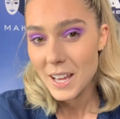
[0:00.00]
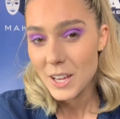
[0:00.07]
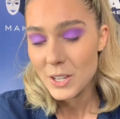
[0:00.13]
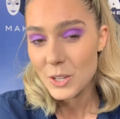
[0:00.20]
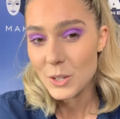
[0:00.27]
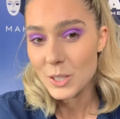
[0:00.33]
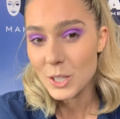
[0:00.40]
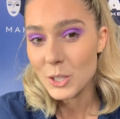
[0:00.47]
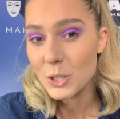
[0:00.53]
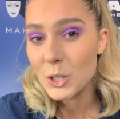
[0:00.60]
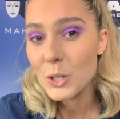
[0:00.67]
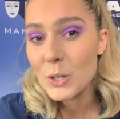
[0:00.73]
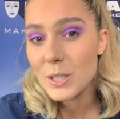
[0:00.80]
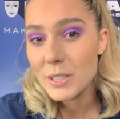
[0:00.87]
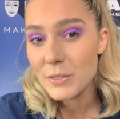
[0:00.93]
using
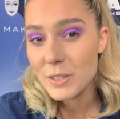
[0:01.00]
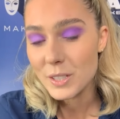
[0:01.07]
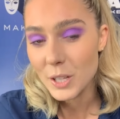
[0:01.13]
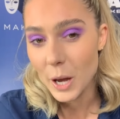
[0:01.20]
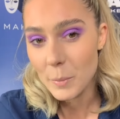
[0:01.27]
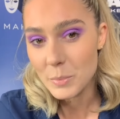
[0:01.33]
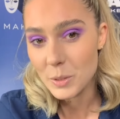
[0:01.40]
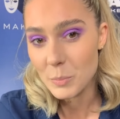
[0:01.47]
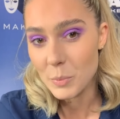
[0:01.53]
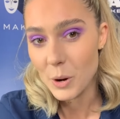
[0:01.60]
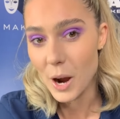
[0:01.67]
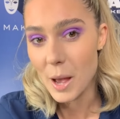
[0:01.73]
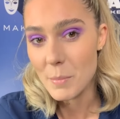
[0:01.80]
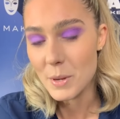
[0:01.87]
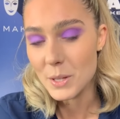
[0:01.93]
two different types of
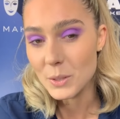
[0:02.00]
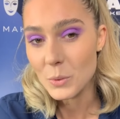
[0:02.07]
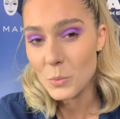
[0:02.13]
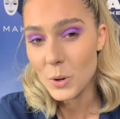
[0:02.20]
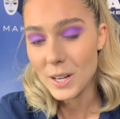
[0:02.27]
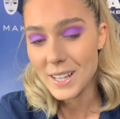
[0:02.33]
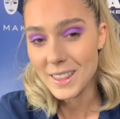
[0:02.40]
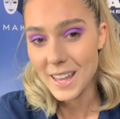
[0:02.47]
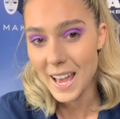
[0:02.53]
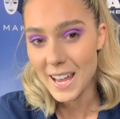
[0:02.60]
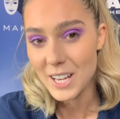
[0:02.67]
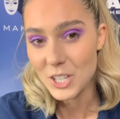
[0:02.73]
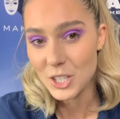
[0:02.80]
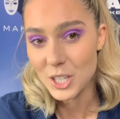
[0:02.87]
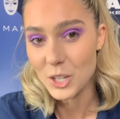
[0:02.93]
primers, one in the
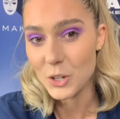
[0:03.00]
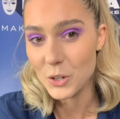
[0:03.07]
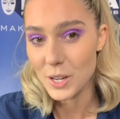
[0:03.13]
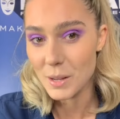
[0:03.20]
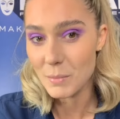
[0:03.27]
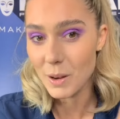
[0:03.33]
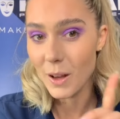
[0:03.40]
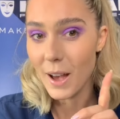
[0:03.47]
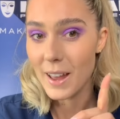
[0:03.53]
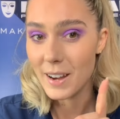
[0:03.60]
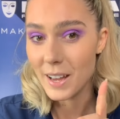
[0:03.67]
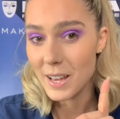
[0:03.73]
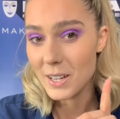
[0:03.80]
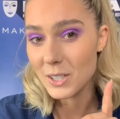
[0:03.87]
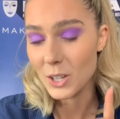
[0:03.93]
HD Cream
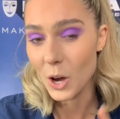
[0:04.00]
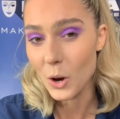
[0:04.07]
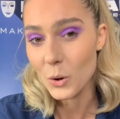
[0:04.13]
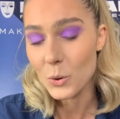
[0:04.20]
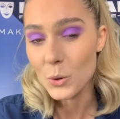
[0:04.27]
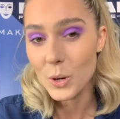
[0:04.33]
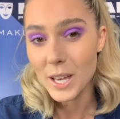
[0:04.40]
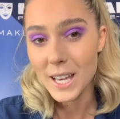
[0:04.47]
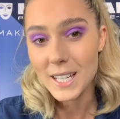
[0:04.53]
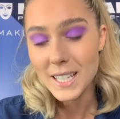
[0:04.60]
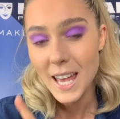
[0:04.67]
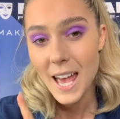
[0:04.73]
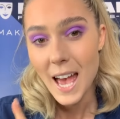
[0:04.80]
Liner in Dark Orchid